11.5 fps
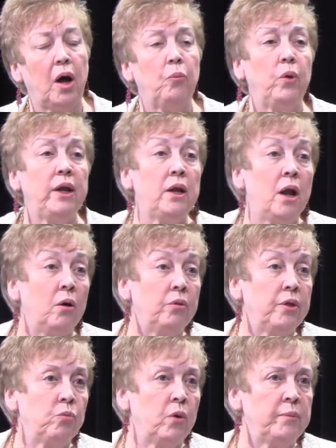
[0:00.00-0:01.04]
We know
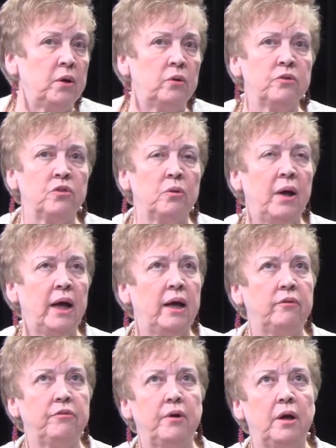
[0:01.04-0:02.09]
that women also
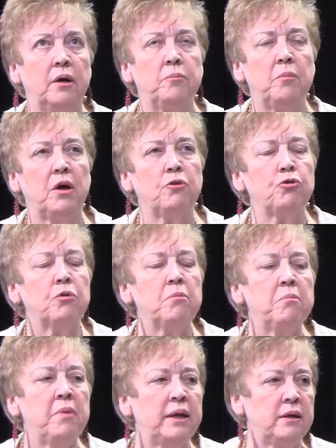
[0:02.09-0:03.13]
have a
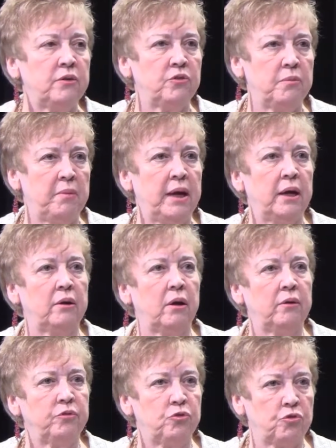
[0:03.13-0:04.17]
tremendous amount
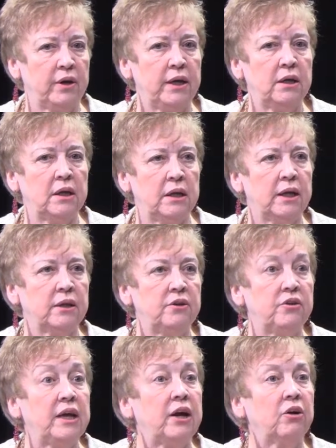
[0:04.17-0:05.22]
of strain connected
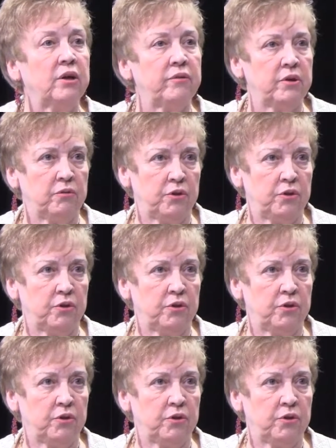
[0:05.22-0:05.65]
to caregiving